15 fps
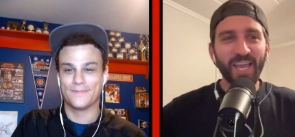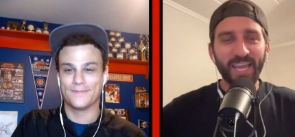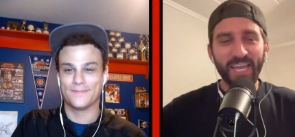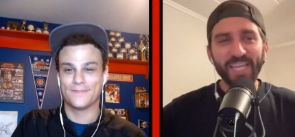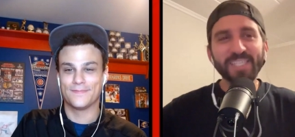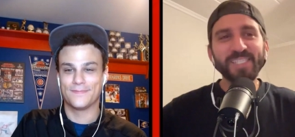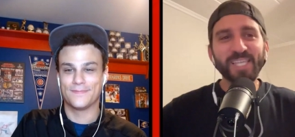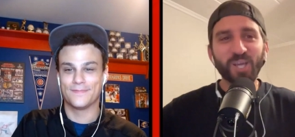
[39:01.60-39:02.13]

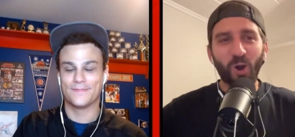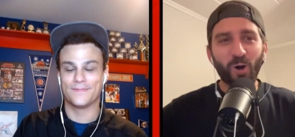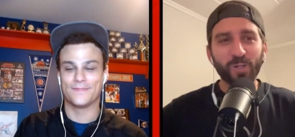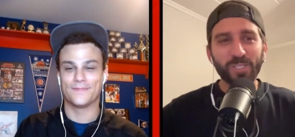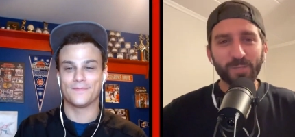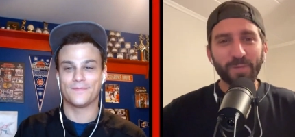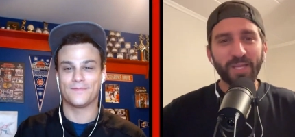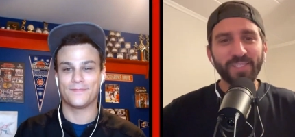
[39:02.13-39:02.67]
Speaker 1: he is the
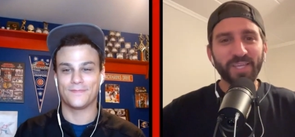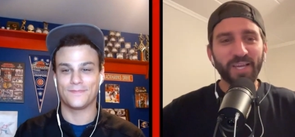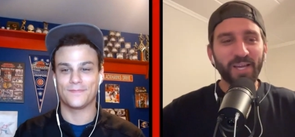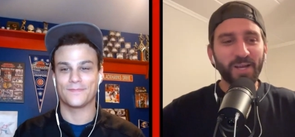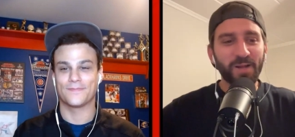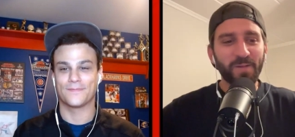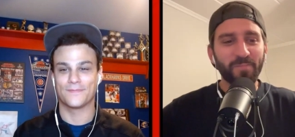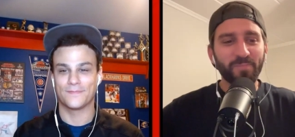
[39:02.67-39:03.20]
ultimate
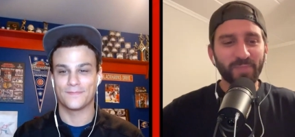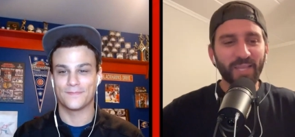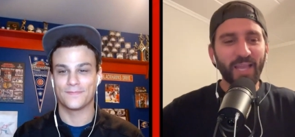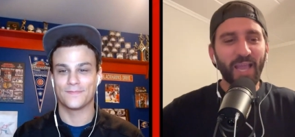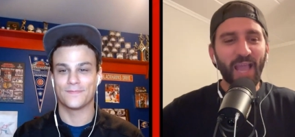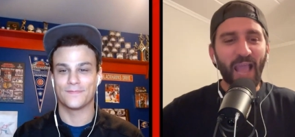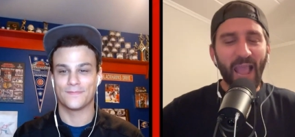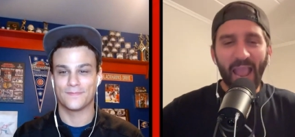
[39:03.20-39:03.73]

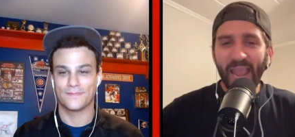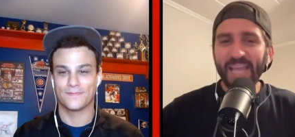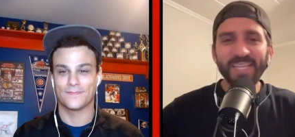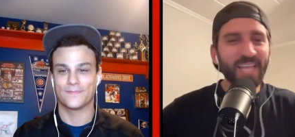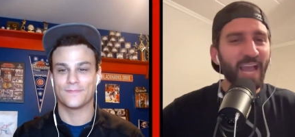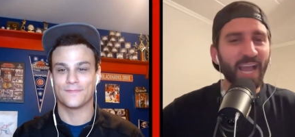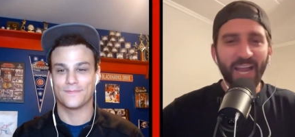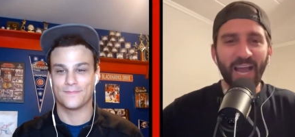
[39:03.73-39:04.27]

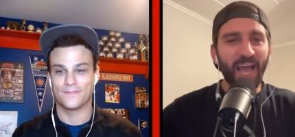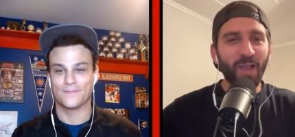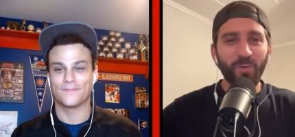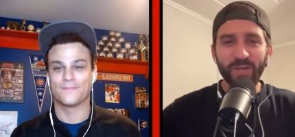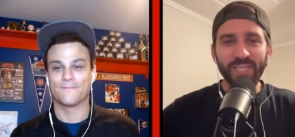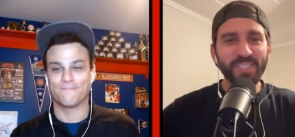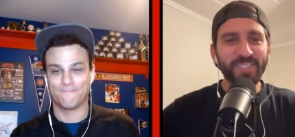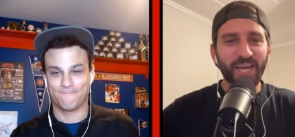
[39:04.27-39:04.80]
hate that guy
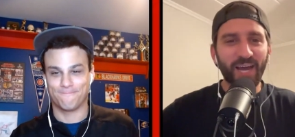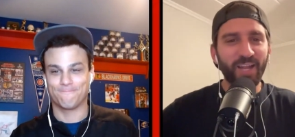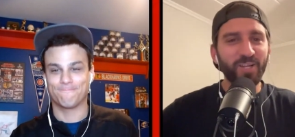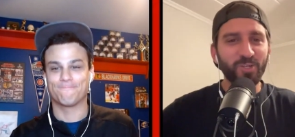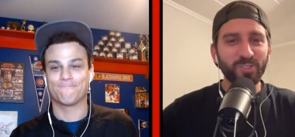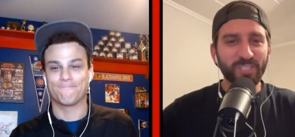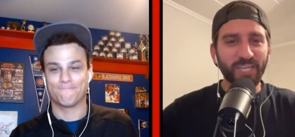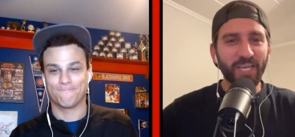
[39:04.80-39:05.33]
when he's not
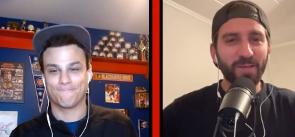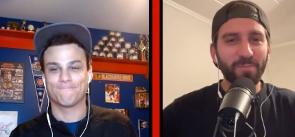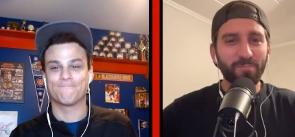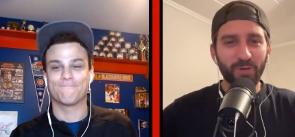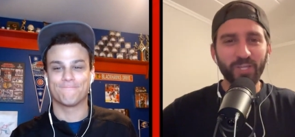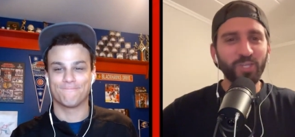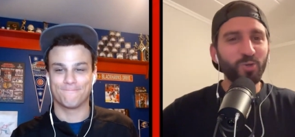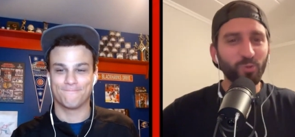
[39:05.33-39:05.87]
on your team,
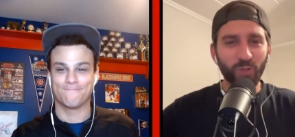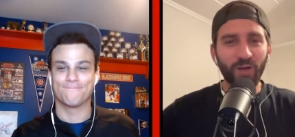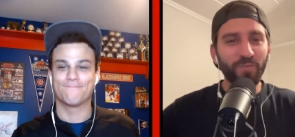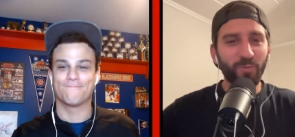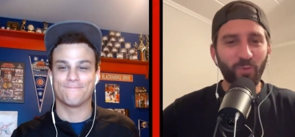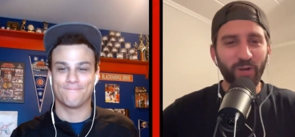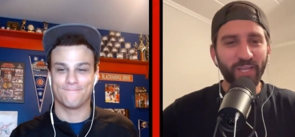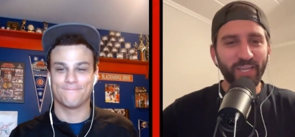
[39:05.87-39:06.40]
but you love
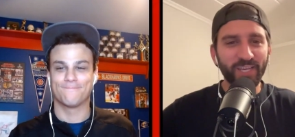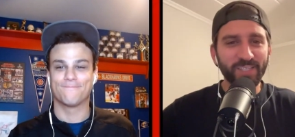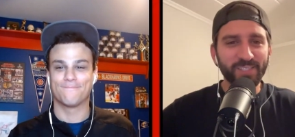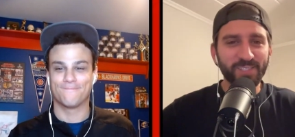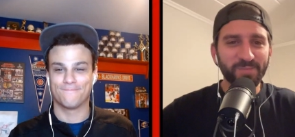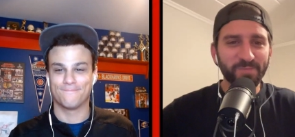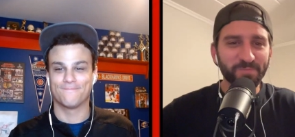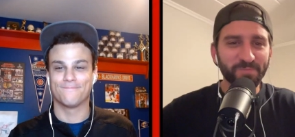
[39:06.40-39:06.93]
him when he
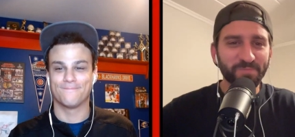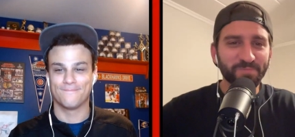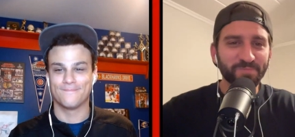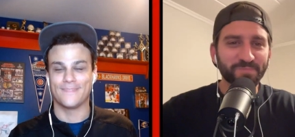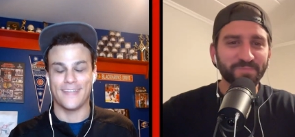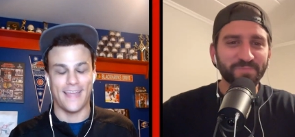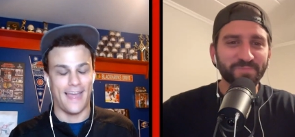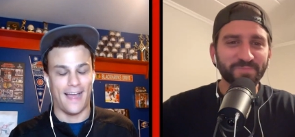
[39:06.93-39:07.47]
is.
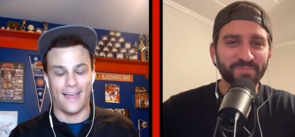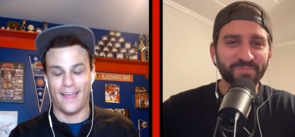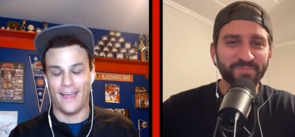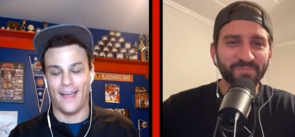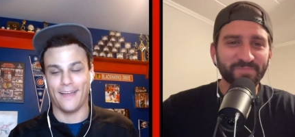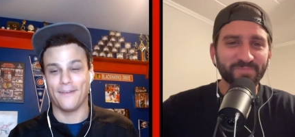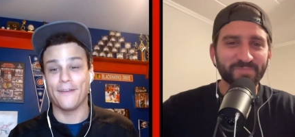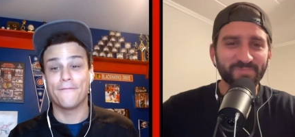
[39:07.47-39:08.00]
Speaker 2: Yeah.
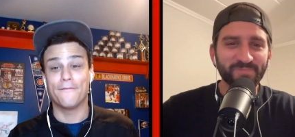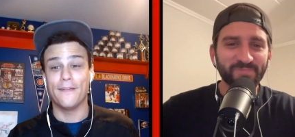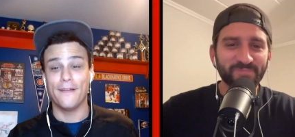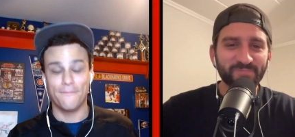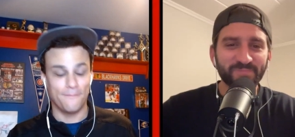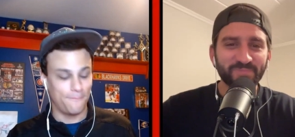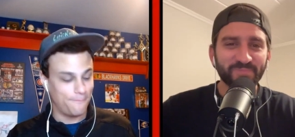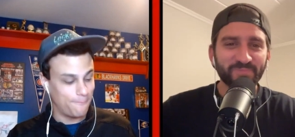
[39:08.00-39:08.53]
It,
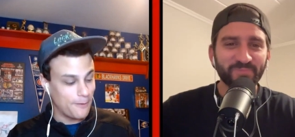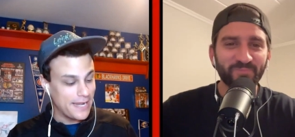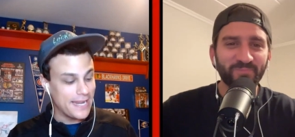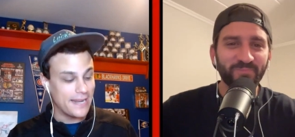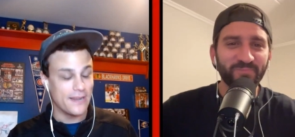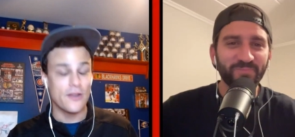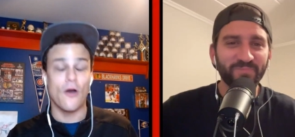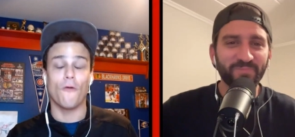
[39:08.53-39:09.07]
we
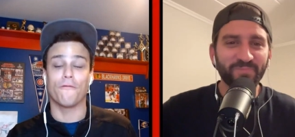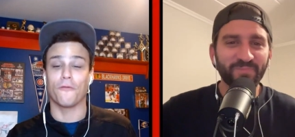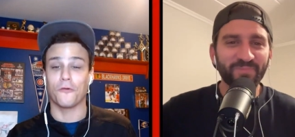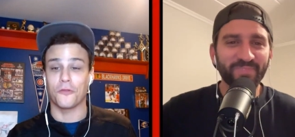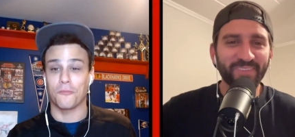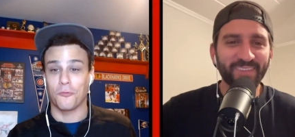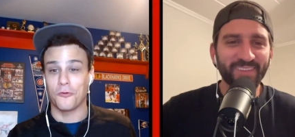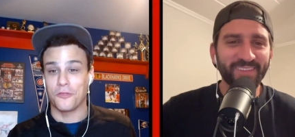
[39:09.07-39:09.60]
needed no
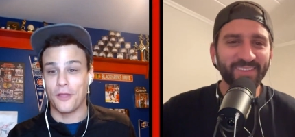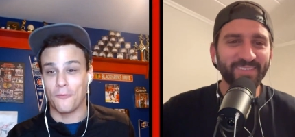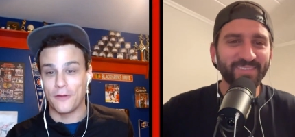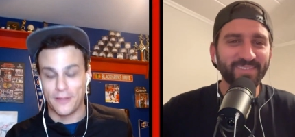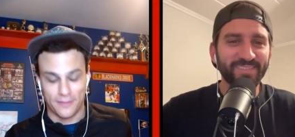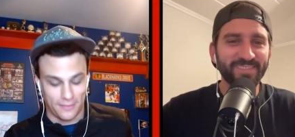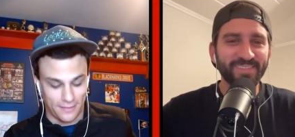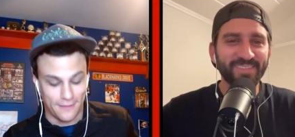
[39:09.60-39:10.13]
further proof that
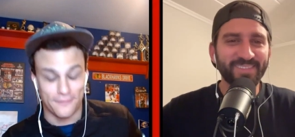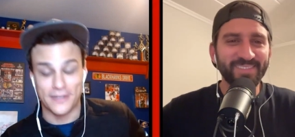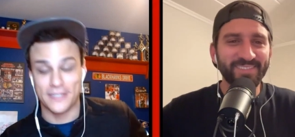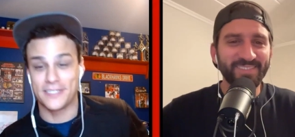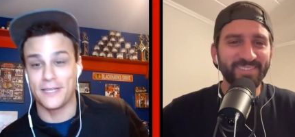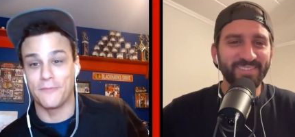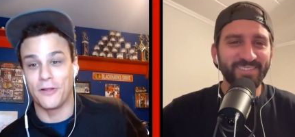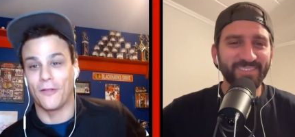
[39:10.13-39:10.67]
we live in a
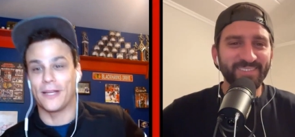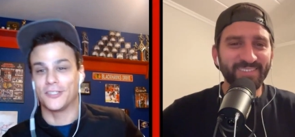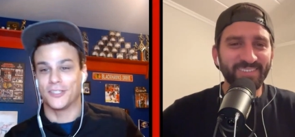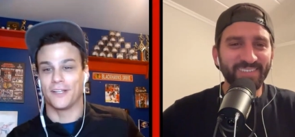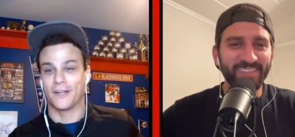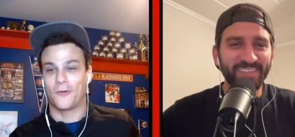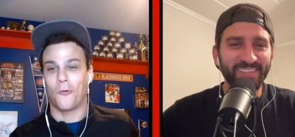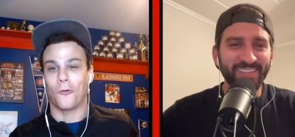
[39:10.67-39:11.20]

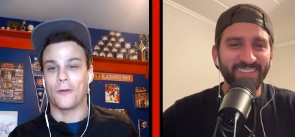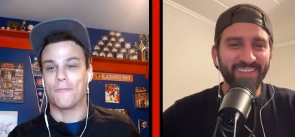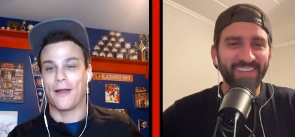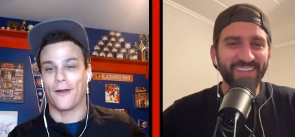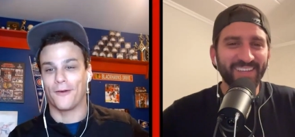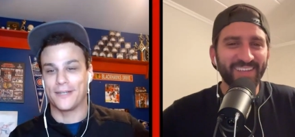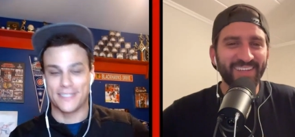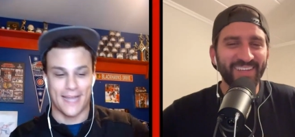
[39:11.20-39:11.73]
simulation, and Corey
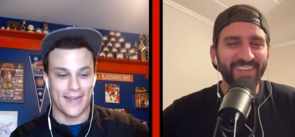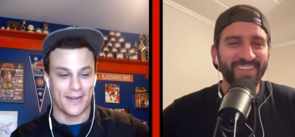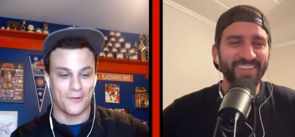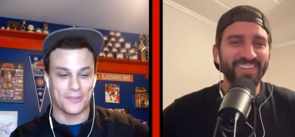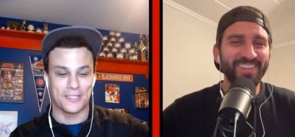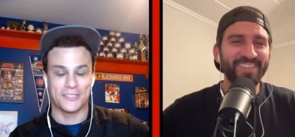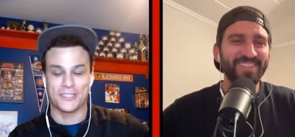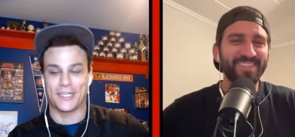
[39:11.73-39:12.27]
Perry signing
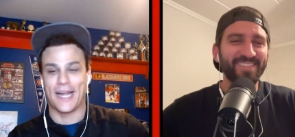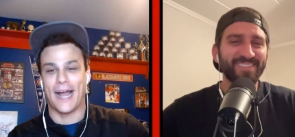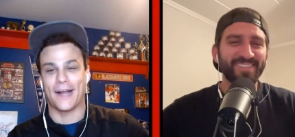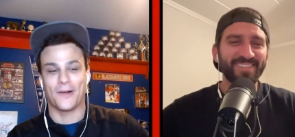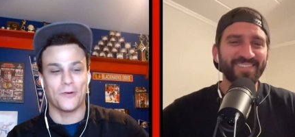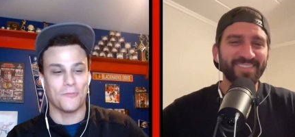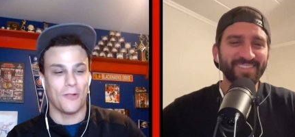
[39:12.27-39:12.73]
with the Chicago